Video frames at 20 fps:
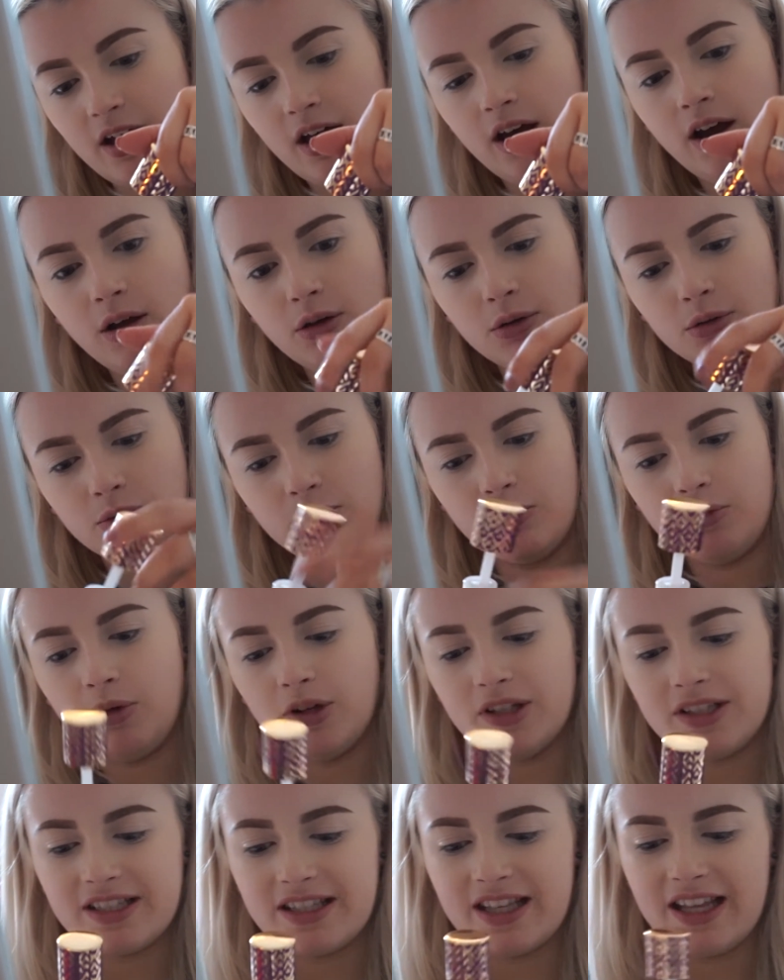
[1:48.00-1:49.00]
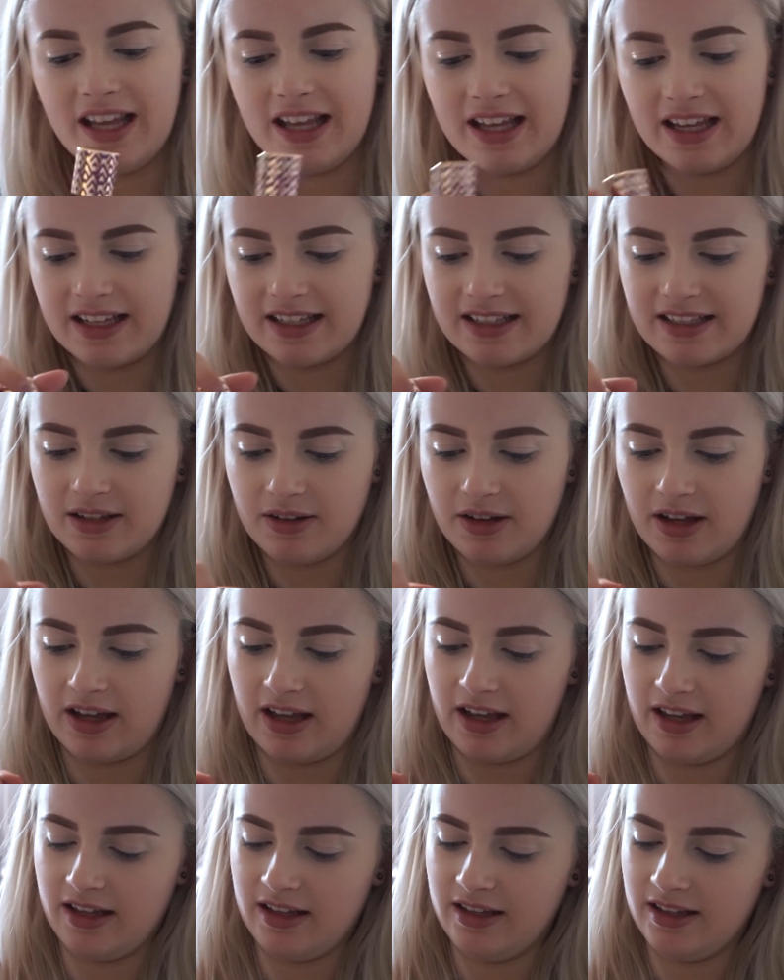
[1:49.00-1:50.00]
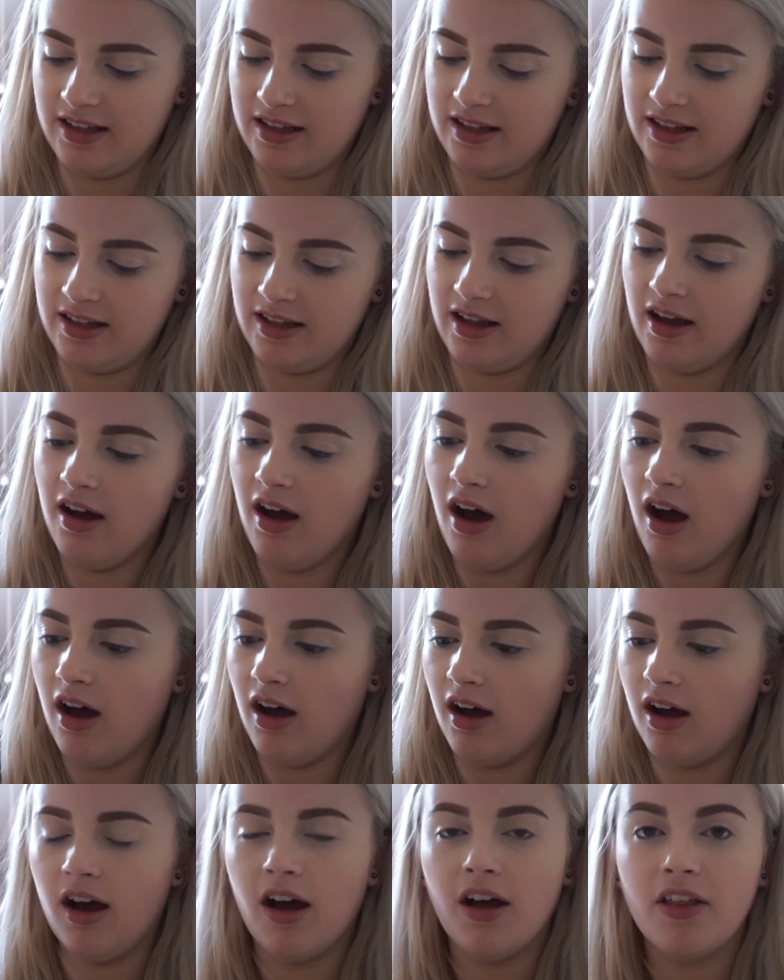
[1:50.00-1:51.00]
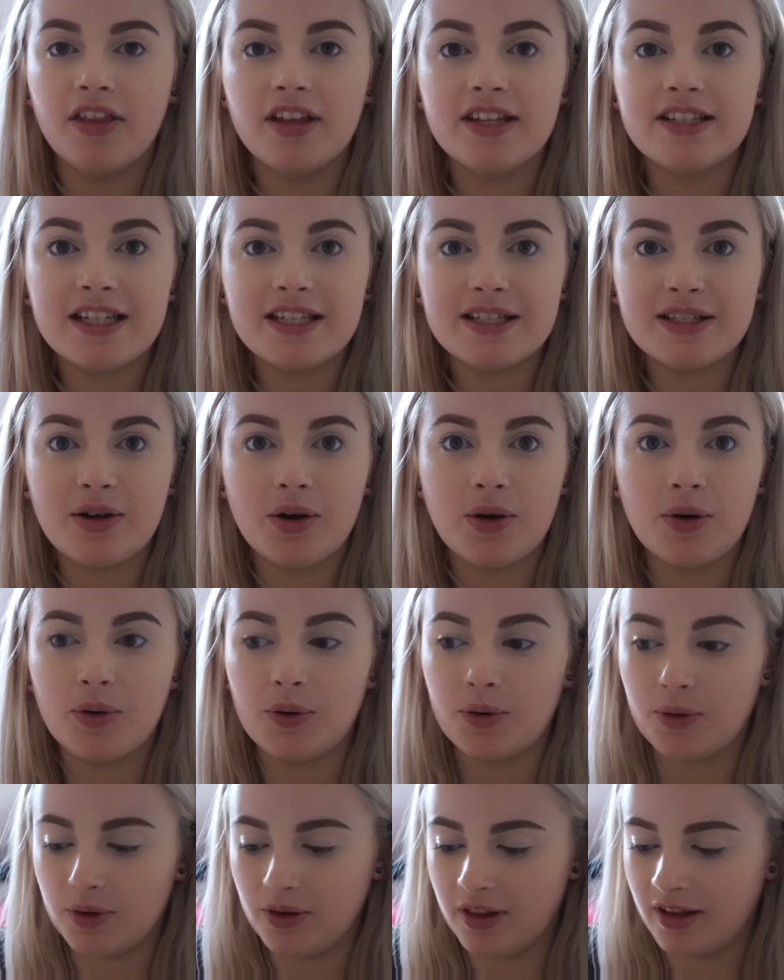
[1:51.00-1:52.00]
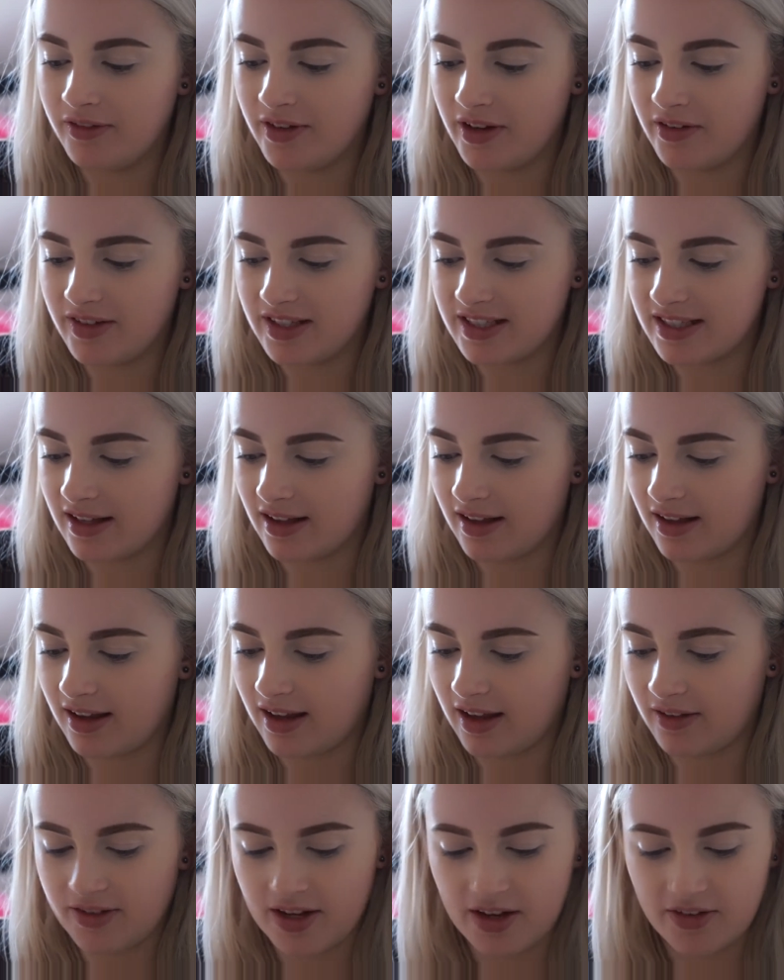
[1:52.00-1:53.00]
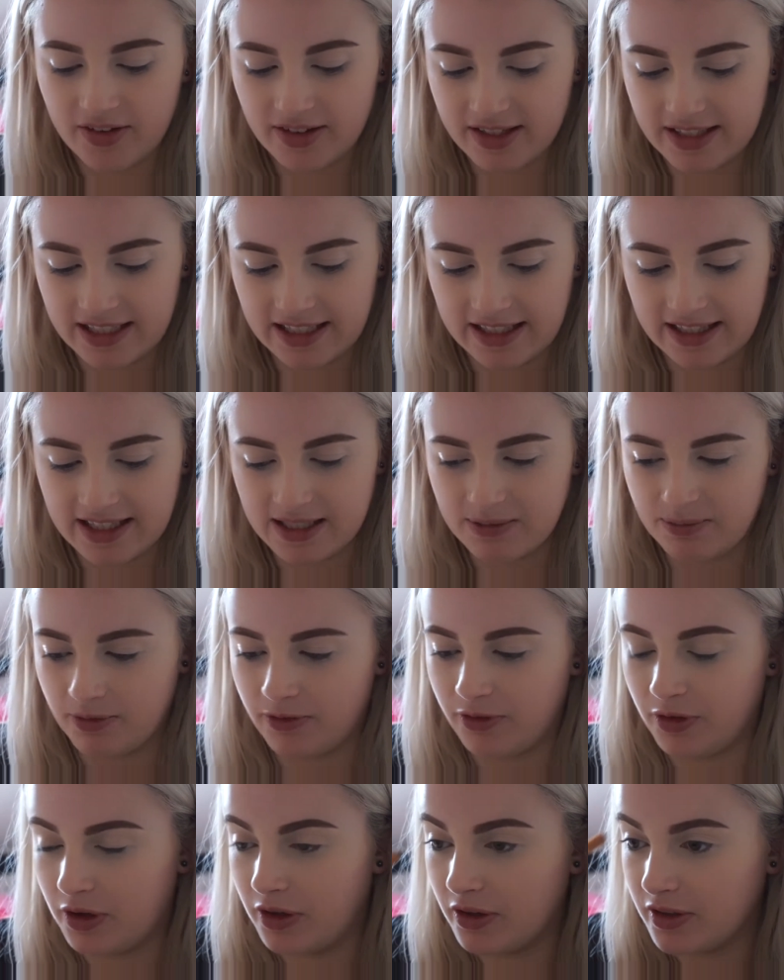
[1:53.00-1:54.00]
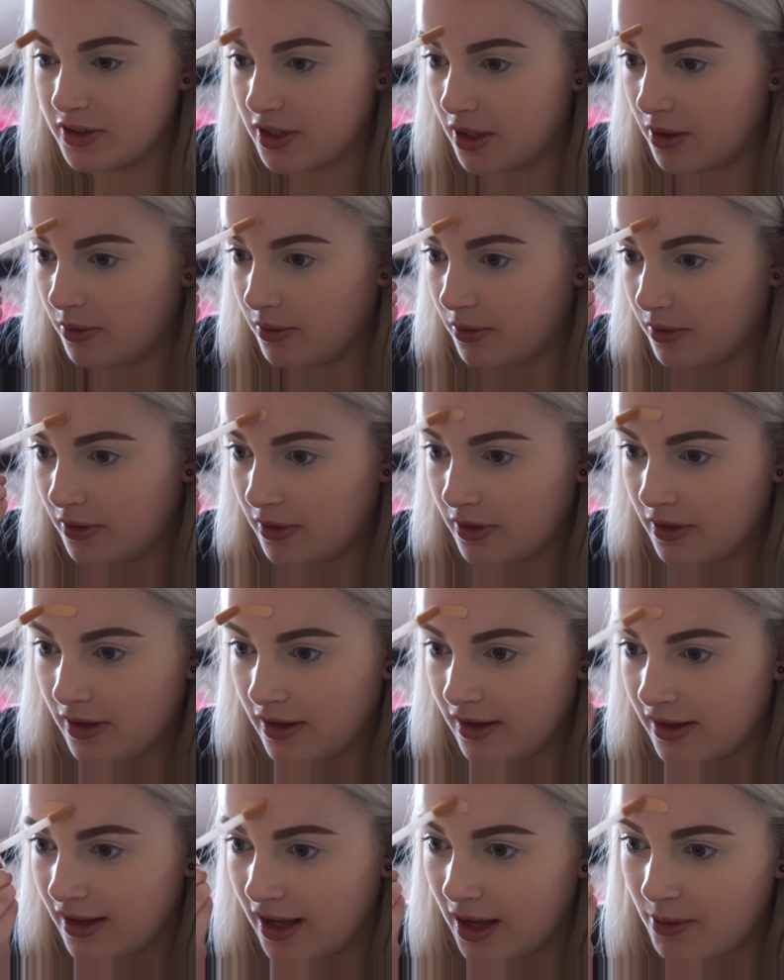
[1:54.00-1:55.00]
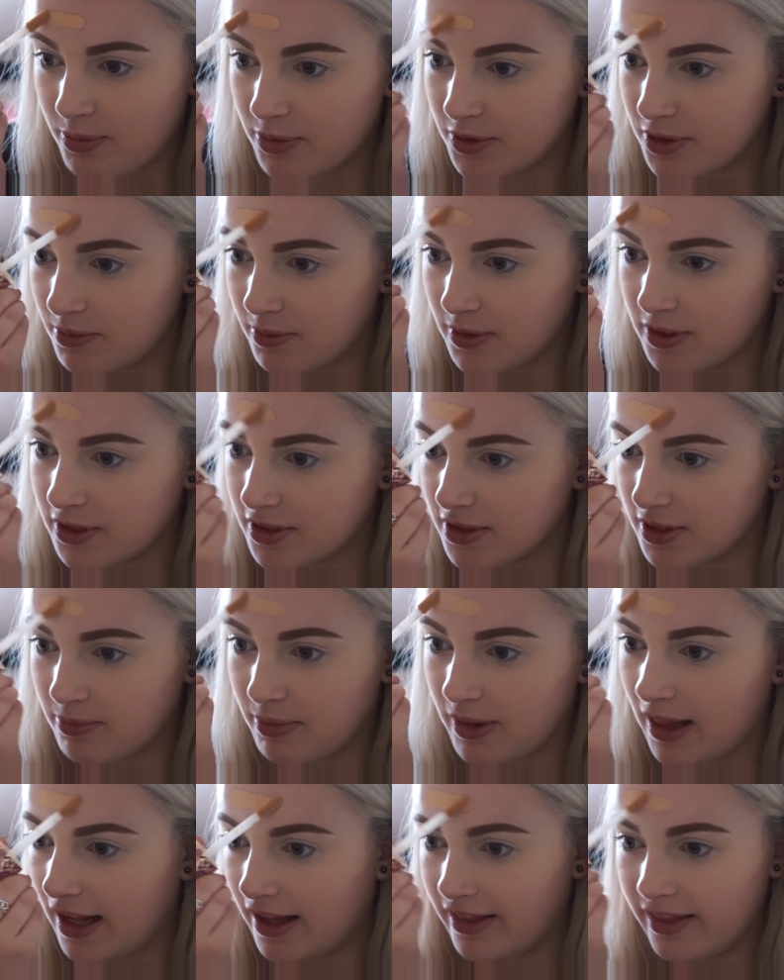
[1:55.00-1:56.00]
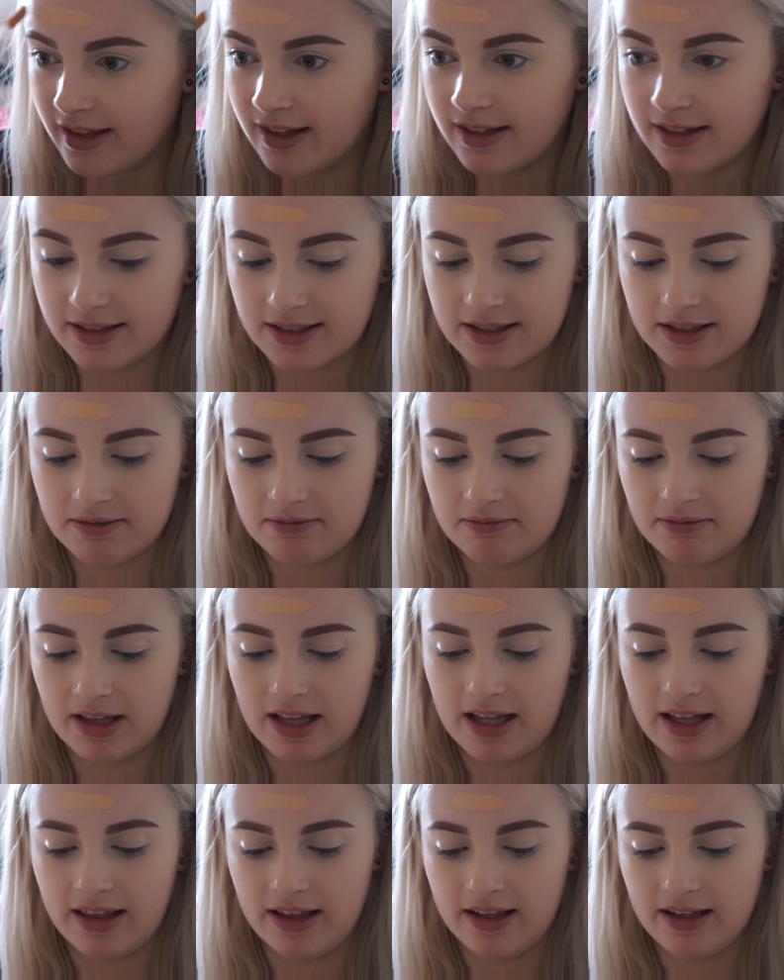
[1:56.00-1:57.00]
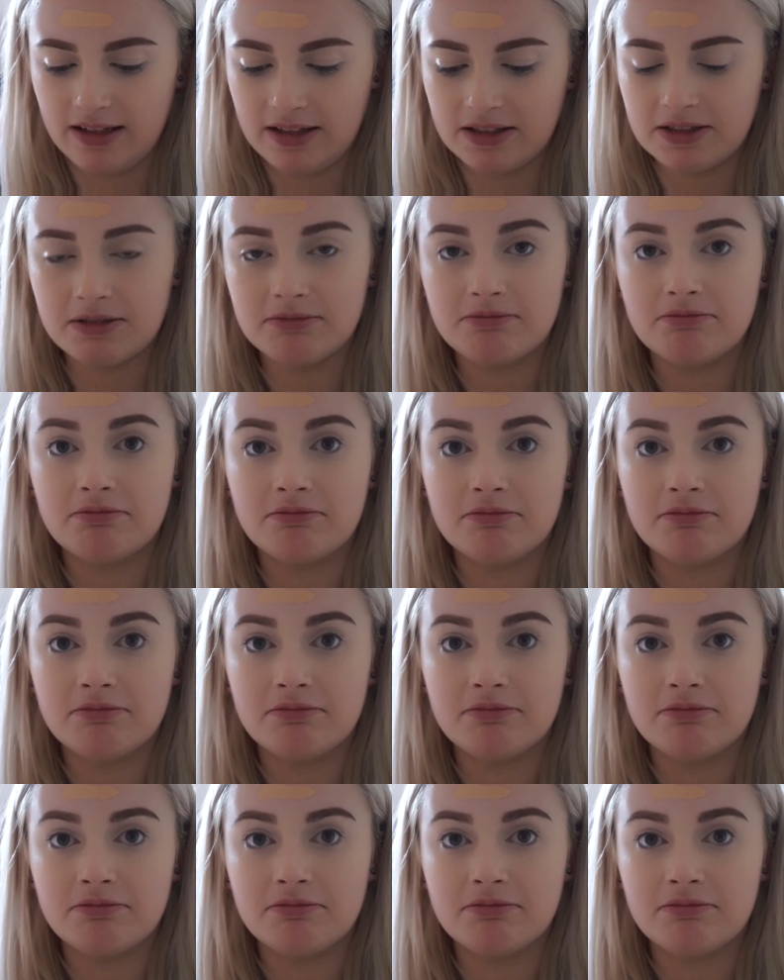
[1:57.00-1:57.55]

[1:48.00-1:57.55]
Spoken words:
Oh, what's this? Okay. This is cool. I've never seen this before, so I presume I just apply this like this.